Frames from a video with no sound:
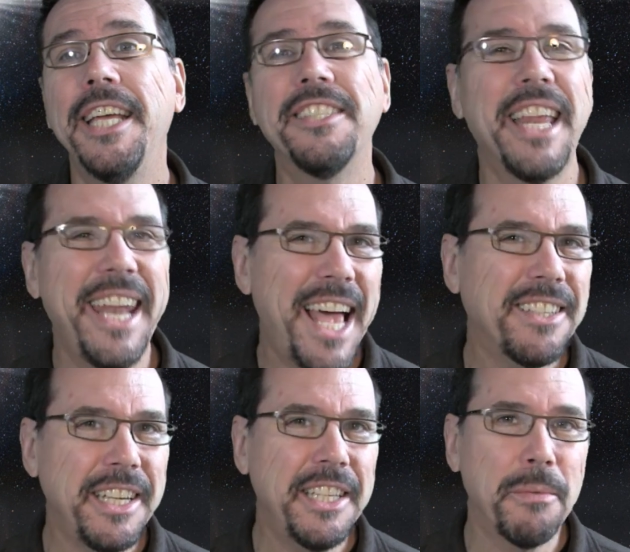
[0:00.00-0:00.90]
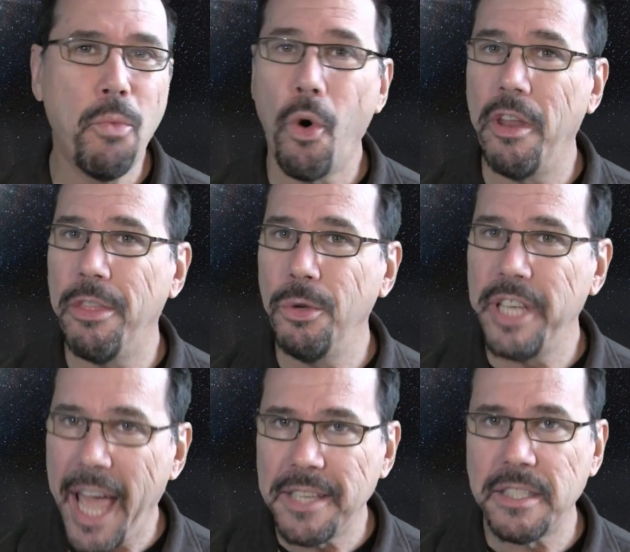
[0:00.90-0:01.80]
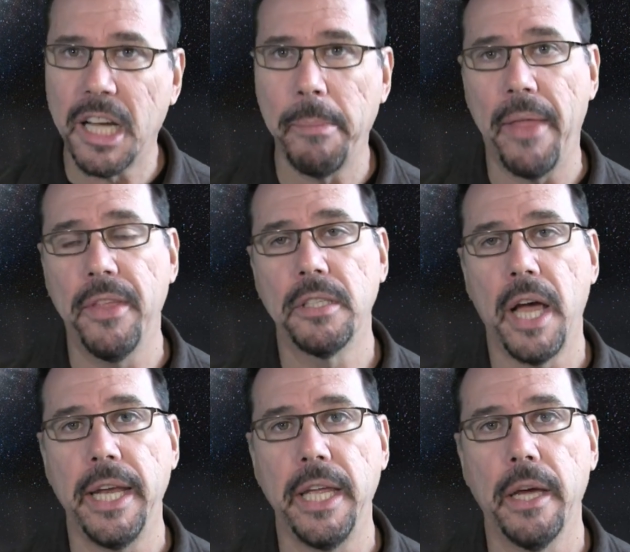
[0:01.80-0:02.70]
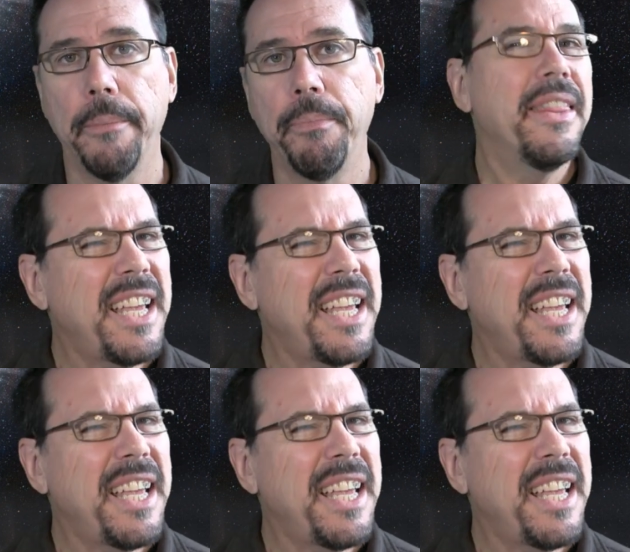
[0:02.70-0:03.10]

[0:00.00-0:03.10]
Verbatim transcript: is that NASA isn't more enthusiastic about this idea.